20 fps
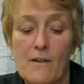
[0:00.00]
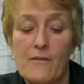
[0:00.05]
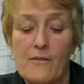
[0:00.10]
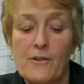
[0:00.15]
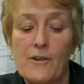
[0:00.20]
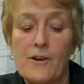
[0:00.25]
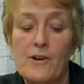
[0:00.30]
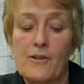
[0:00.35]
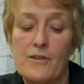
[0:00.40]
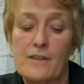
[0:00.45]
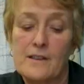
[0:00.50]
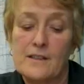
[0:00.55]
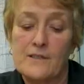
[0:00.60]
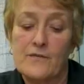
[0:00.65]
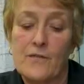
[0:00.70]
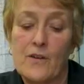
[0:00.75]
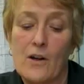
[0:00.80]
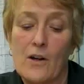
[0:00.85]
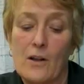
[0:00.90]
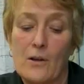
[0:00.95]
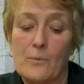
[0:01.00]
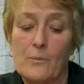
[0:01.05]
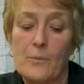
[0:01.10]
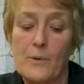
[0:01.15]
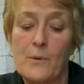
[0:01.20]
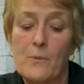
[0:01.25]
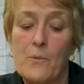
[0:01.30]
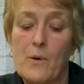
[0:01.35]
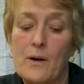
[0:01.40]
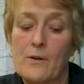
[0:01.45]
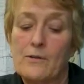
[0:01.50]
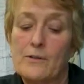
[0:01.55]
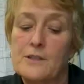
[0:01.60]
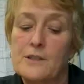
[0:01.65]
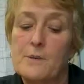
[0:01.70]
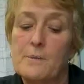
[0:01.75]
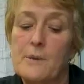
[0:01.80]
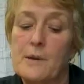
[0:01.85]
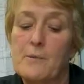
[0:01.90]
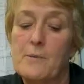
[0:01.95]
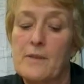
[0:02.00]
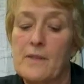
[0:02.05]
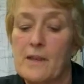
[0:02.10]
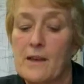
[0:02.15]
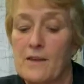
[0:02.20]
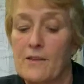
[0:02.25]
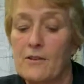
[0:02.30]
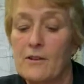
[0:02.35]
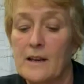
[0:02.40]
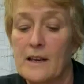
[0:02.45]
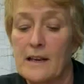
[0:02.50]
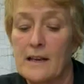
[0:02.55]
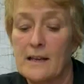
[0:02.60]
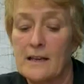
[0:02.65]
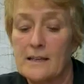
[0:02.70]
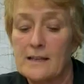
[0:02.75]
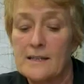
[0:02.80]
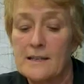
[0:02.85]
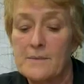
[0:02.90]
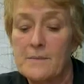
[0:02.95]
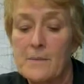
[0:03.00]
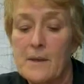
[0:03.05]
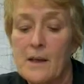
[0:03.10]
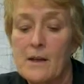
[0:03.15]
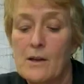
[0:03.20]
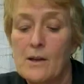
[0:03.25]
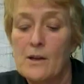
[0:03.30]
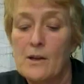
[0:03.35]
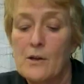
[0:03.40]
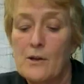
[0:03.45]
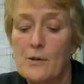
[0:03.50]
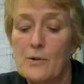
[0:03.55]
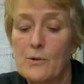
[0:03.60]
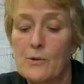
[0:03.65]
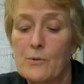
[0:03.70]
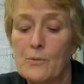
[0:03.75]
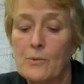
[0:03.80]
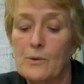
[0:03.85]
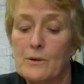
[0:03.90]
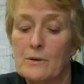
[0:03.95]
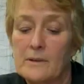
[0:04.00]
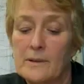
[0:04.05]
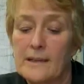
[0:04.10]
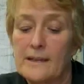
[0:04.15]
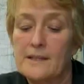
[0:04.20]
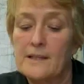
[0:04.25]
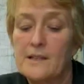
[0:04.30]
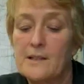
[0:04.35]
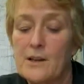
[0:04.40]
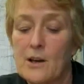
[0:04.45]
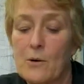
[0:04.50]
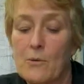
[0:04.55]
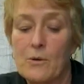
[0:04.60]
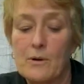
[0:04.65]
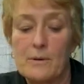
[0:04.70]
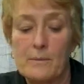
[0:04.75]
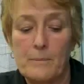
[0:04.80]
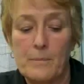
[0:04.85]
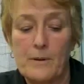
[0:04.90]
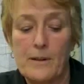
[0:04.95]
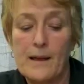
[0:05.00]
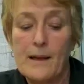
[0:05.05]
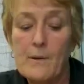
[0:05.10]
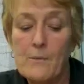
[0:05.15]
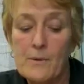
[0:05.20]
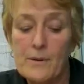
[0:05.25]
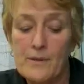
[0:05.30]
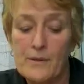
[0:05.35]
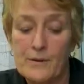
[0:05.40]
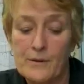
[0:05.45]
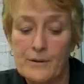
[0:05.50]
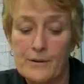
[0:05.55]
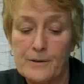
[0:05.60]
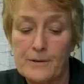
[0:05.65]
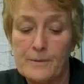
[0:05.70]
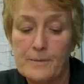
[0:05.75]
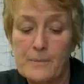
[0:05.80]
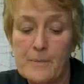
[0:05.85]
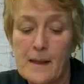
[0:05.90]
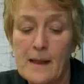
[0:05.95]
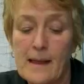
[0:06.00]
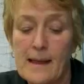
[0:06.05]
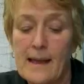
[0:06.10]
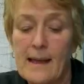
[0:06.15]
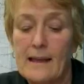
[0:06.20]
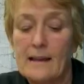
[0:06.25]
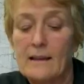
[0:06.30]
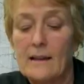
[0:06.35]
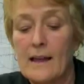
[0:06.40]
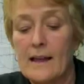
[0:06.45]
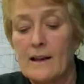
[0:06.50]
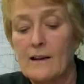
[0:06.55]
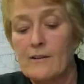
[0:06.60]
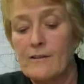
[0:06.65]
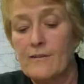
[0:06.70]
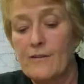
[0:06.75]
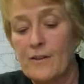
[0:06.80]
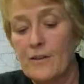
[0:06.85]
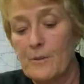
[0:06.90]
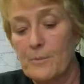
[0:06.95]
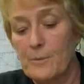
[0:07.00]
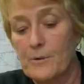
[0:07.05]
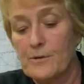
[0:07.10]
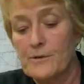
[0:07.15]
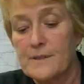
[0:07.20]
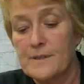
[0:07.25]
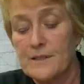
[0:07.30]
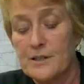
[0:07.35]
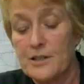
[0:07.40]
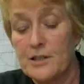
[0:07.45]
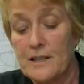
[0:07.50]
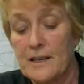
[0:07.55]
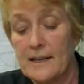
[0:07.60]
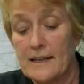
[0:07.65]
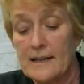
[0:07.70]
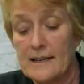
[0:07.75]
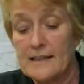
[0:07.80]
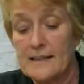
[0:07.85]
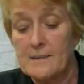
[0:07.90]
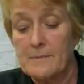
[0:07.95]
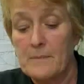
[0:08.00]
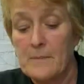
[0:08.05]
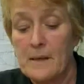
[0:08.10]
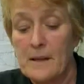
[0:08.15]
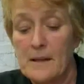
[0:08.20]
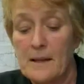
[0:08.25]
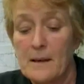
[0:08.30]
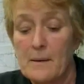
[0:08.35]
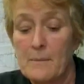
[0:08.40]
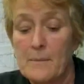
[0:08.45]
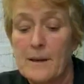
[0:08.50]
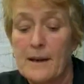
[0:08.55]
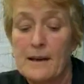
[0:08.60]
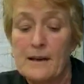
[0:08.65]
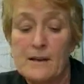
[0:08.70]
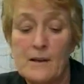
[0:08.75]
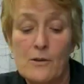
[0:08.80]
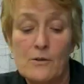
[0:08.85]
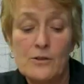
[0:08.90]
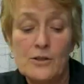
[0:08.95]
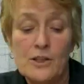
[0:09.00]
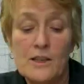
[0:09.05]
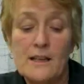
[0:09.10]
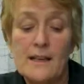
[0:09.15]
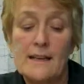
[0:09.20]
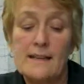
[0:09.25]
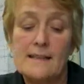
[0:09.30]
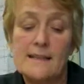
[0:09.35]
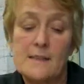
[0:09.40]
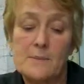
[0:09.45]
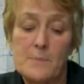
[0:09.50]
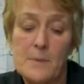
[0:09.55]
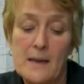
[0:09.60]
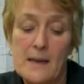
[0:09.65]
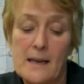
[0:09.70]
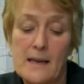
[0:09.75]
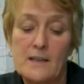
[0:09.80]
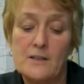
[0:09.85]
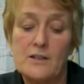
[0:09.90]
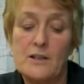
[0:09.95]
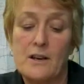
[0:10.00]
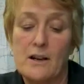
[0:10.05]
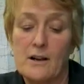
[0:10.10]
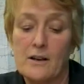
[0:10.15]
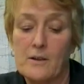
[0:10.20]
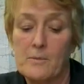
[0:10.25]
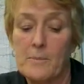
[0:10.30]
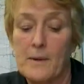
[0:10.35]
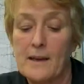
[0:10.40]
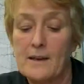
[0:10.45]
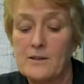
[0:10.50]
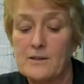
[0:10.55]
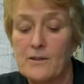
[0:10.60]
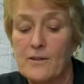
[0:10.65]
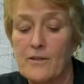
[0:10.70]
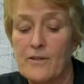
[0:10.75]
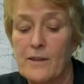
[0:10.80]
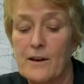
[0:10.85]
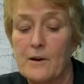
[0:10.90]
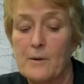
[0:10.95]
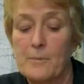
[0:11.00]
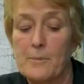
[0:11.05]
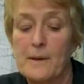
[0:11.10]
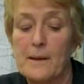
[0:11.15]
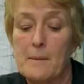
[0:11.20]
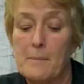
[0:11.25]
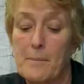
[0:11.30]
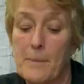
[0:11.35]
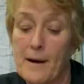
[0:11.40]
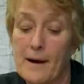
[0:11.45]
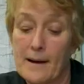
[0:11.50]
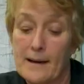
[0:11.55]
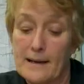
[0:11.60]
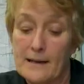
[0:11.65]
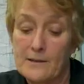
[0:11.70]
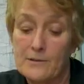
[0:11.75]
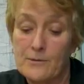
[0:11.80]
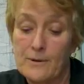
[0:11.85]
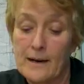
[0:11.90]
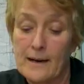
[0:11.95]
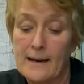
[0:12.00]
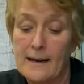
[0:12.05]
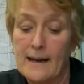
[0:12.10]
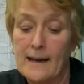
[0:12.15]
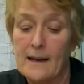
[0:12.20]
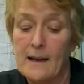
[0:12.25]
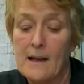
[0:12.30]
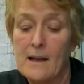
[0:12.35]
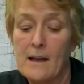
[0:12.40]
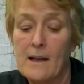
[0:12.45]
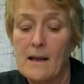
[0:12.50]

for her this fall. We want her to be with the other kids who will get to know her and play with her and like her for the person she is. But I know she needs speech and occupational therapy and potty training.